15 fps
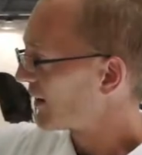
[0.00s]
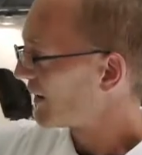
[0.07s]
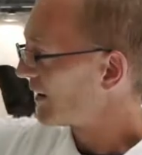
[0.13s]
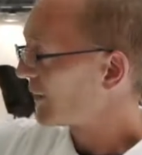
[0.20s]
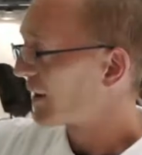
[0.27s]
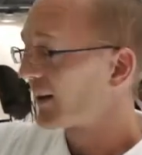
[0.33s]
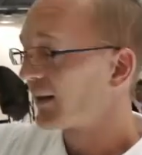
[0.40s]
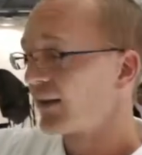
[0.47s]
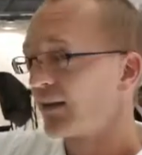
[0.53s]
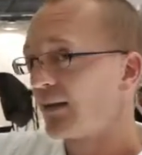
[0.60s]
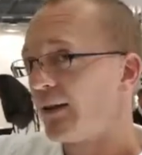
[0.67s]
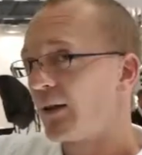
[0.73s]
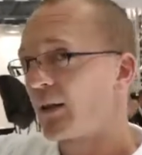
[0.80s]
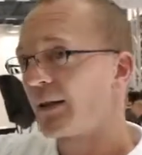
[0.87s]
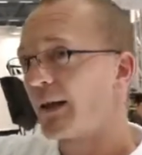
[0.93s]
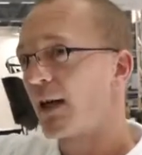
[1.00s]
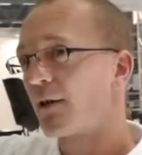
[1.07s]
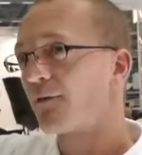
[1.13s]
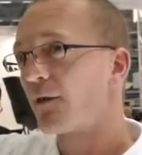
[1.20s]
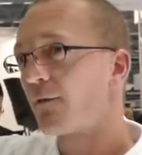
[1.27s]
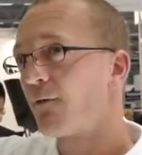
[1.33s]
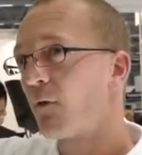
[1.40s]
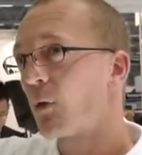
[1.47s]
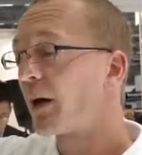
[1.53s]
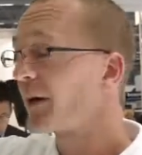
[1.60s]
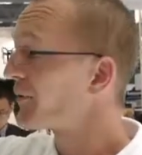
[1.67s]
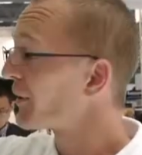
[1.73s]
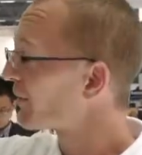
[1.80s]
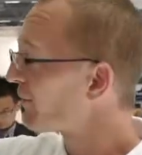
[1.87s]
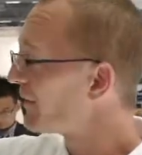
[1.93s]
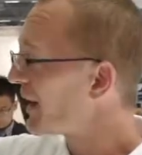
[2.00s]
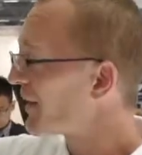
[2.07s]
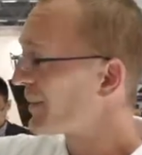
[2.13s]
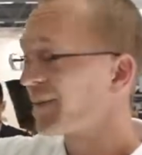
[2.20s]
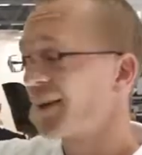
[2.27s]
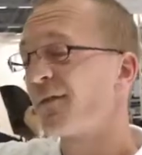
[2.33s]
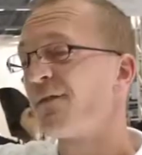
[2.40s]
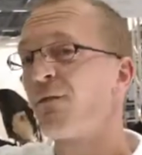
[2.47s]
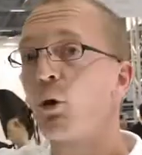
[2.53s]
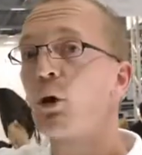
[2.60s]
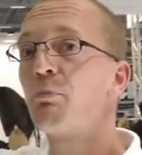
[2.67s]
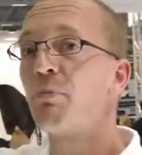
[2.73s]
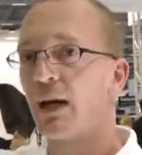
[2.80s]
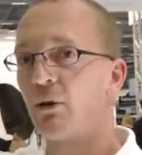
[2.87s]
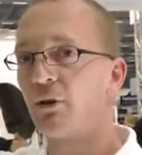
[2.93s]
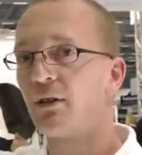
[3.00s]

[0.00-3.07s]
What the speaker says: You can have 400 flashes at full power